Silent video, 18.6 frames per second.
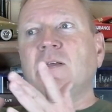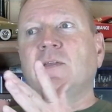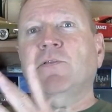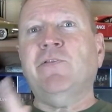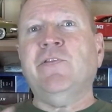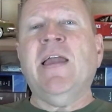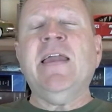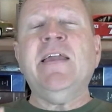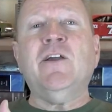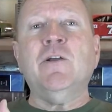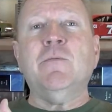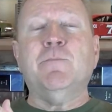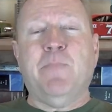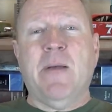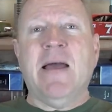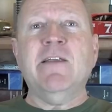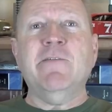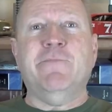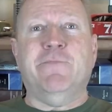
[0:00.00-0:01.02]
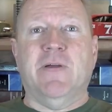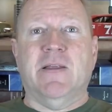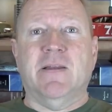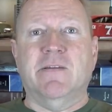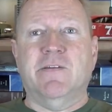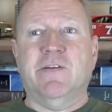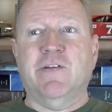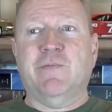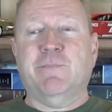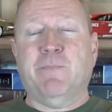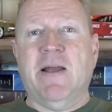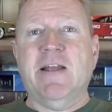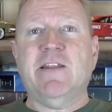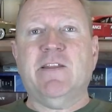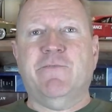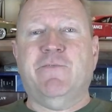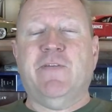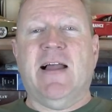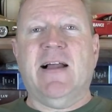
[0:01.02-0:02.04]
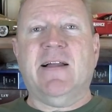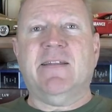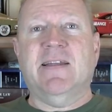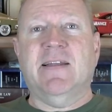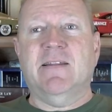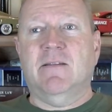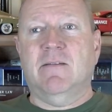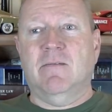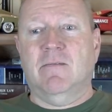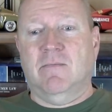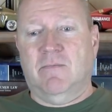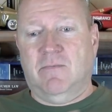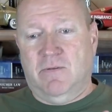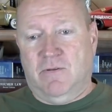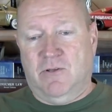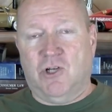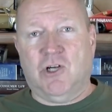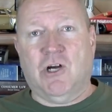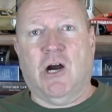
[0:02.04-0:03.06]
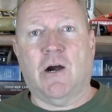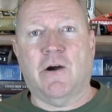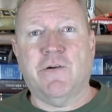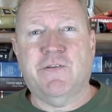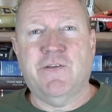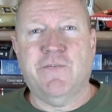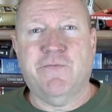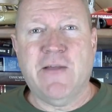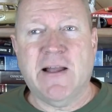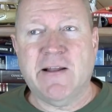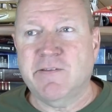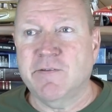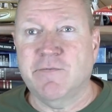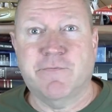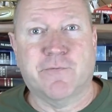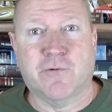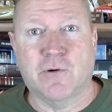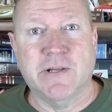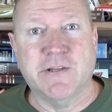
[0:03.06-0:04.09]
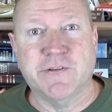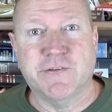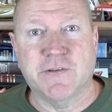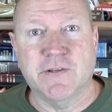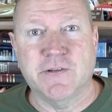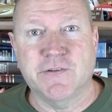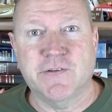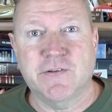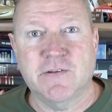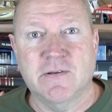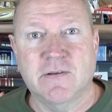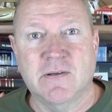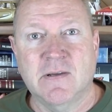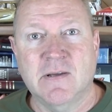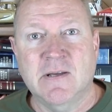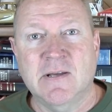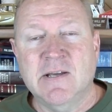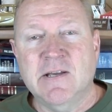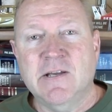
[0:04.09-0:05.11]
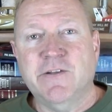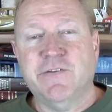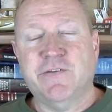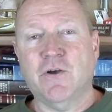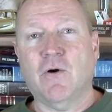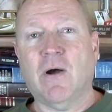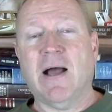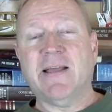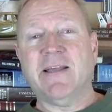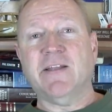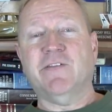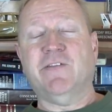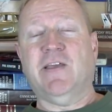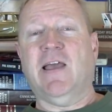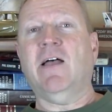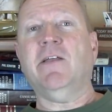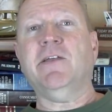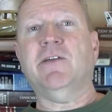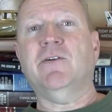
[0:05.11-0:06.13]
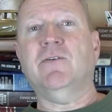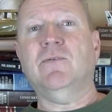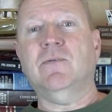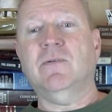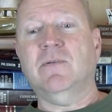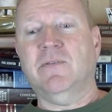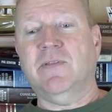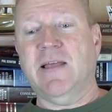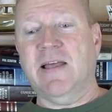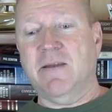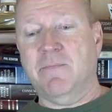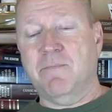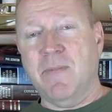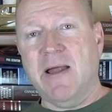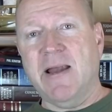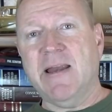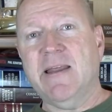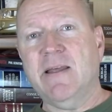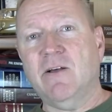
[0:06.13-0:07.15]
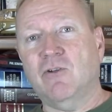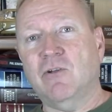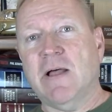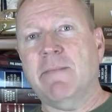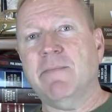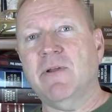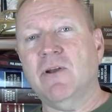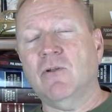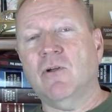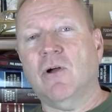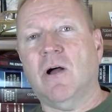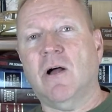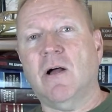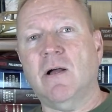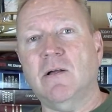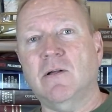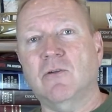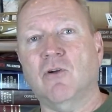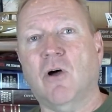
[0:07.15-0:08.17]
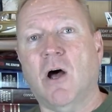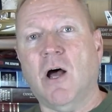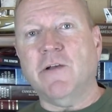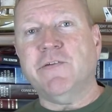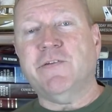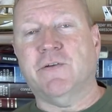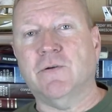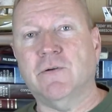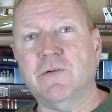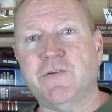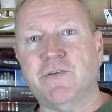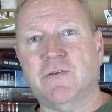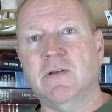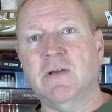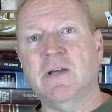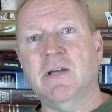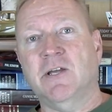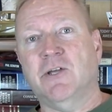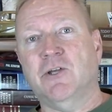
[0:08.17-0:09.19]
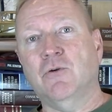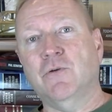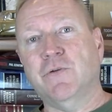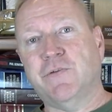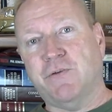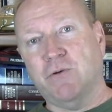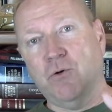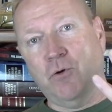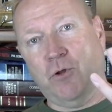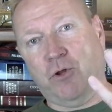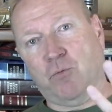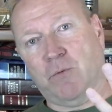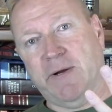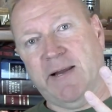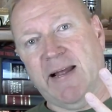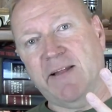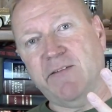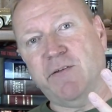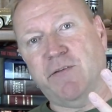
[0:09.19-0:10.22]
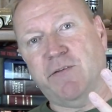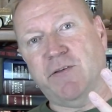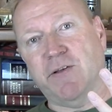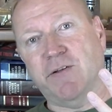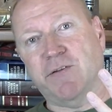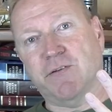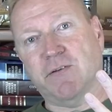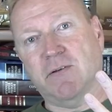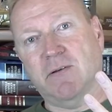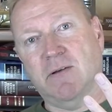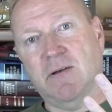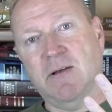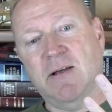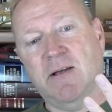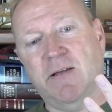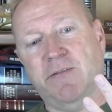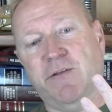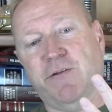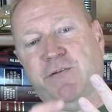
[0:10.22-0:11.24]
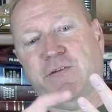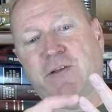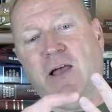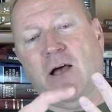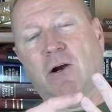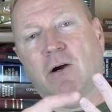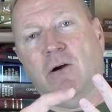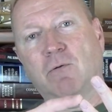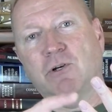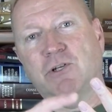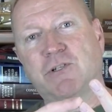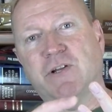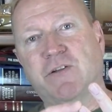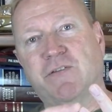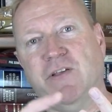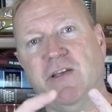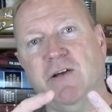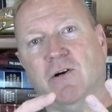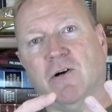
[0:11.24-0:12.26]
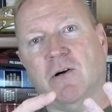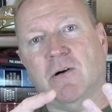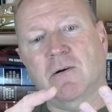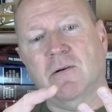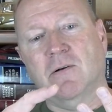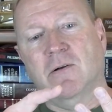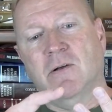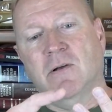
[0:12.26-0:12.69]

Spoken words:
they could benefit, despite the fact that the car is defective, for instance. So I can tell you that many Lemon Law lawsuits, you sue three entities. The seller, which is a dealer,